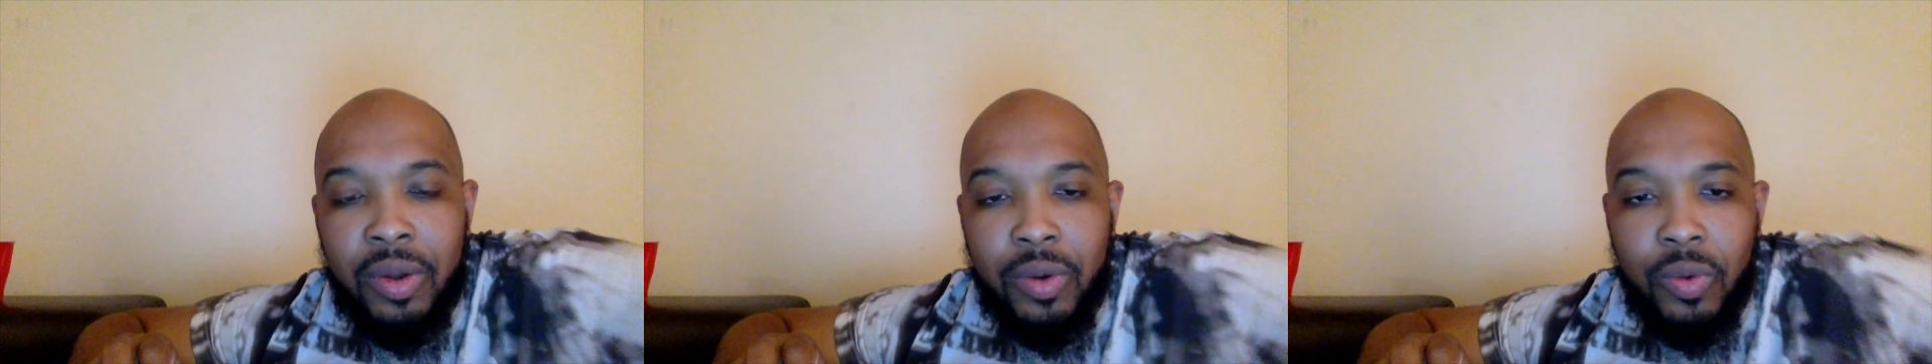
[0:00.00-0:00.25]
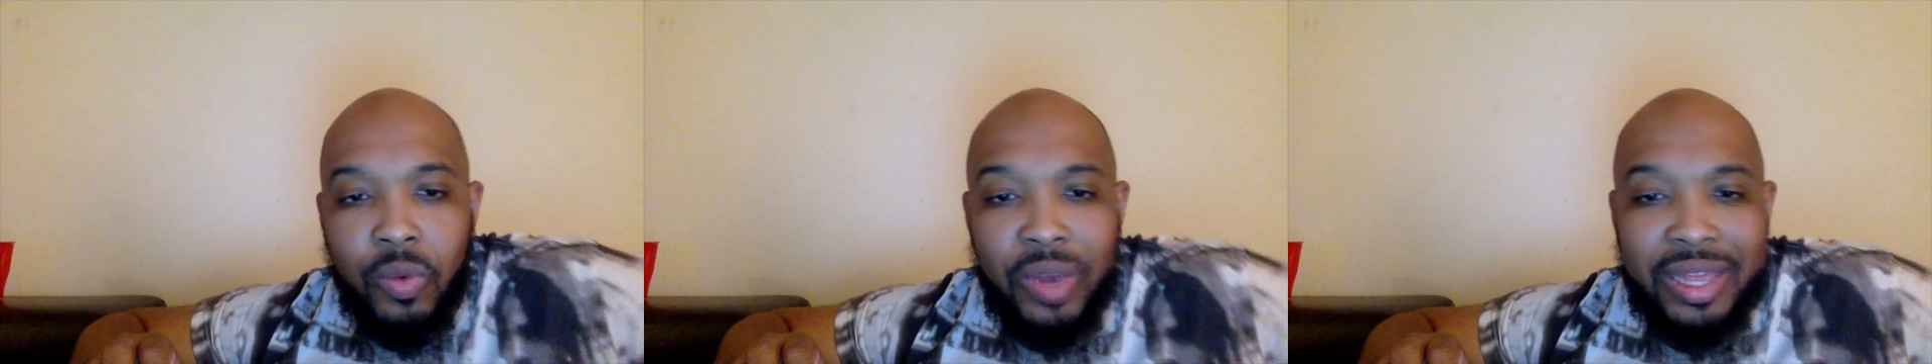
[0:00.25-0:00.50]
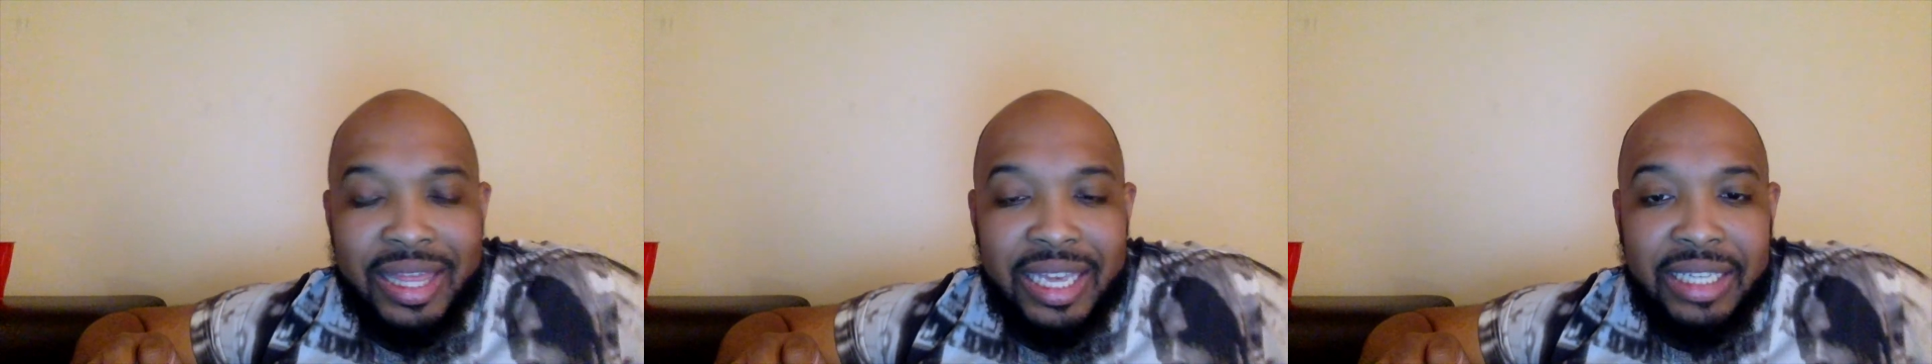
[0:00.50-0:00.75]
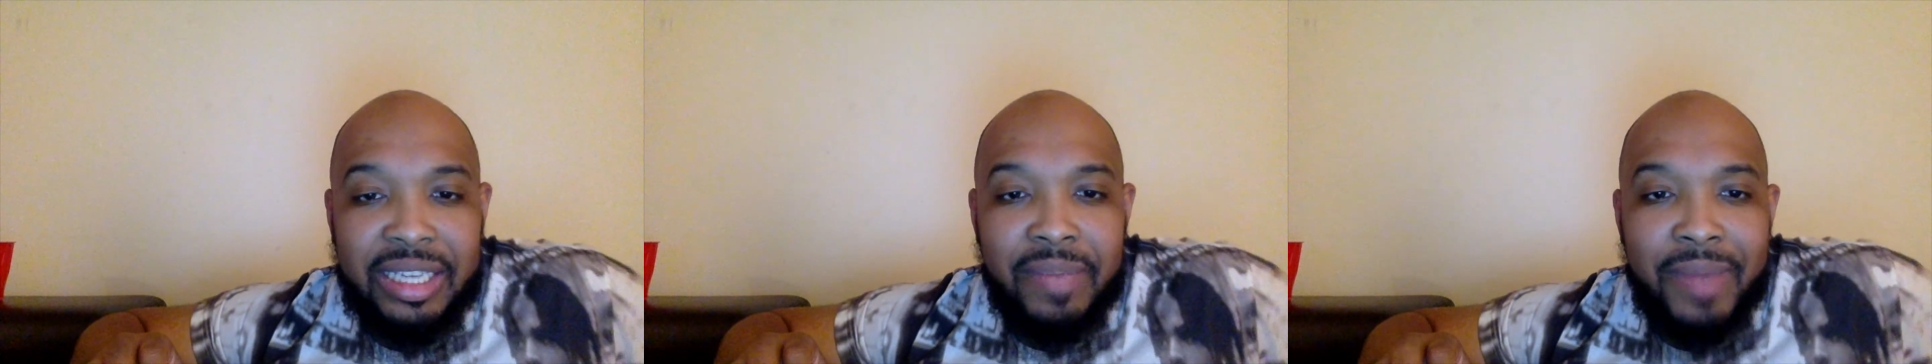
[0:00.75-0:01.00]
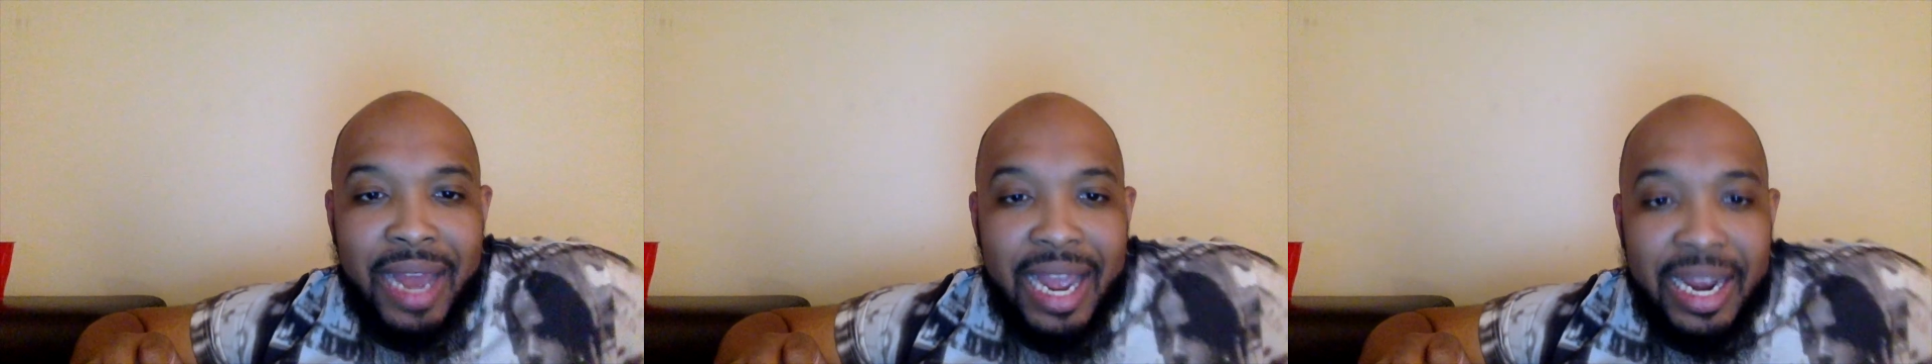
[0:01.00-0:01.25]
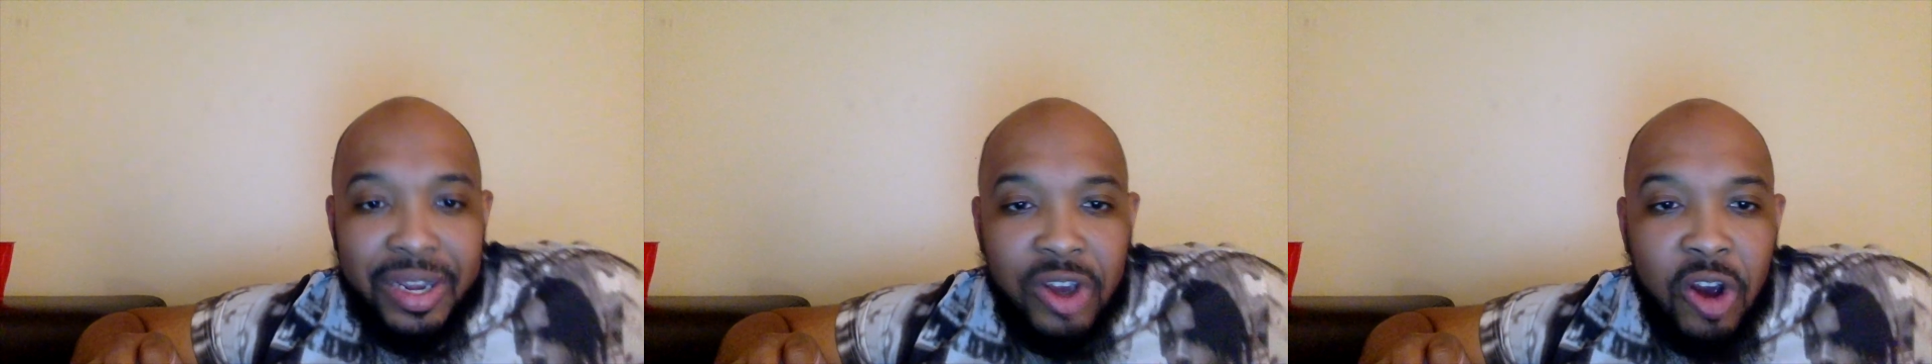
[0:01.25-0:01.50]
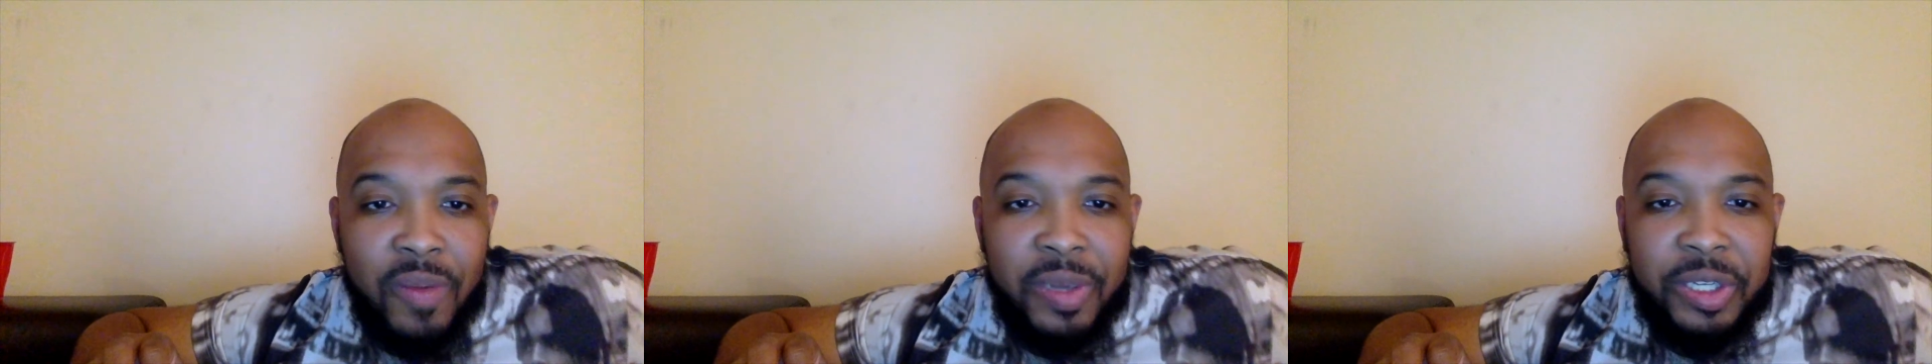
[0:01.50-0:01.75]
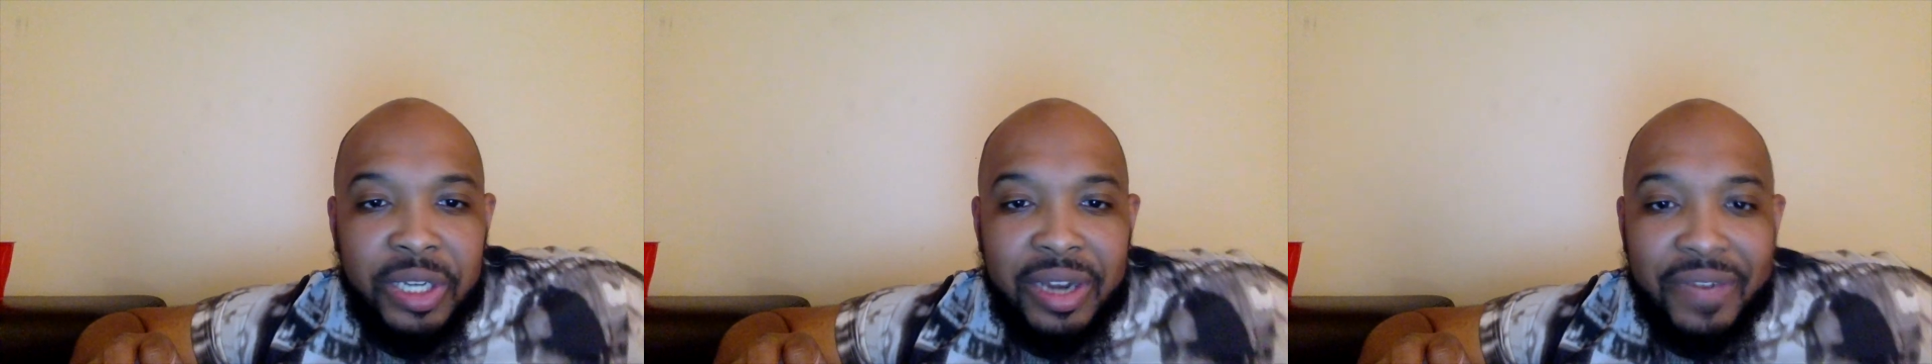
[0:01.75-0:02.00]
With this in mind, Kobe
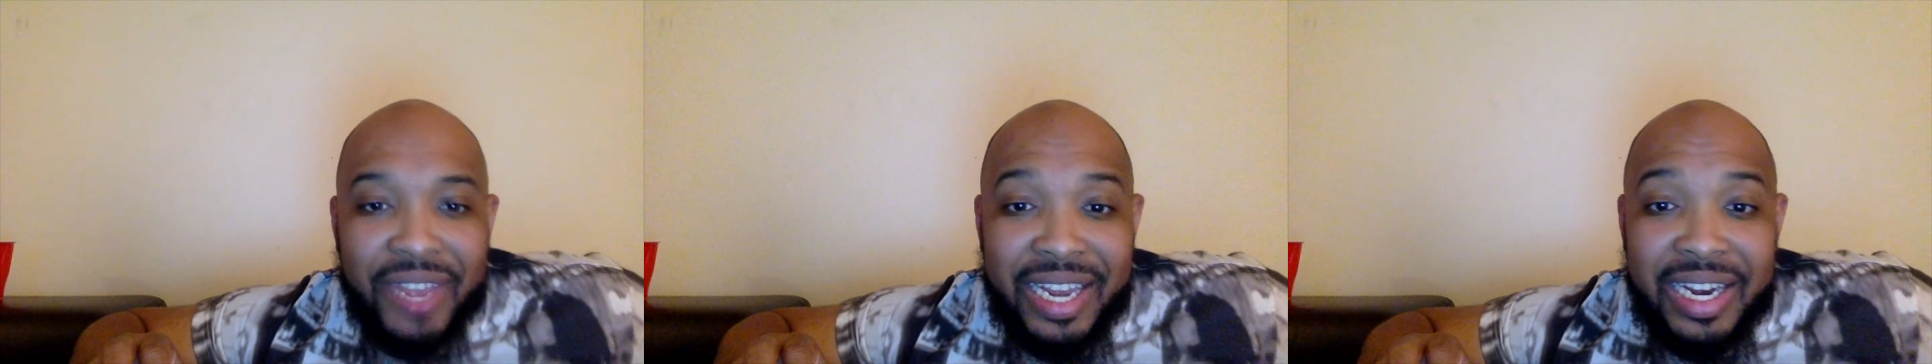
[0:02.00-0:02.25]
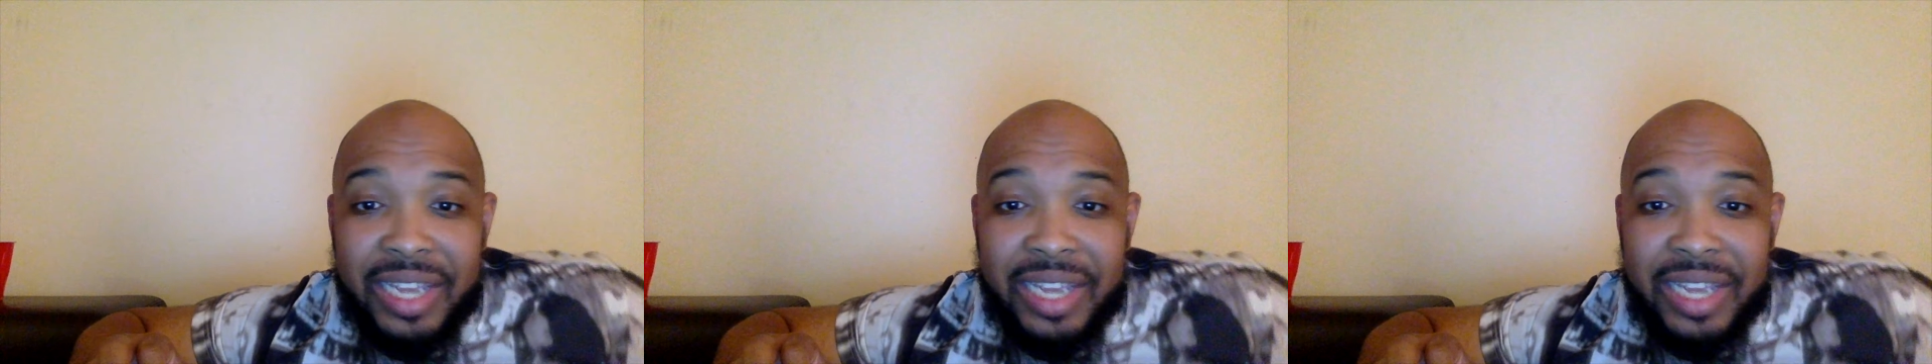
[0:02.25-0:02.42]
should have ended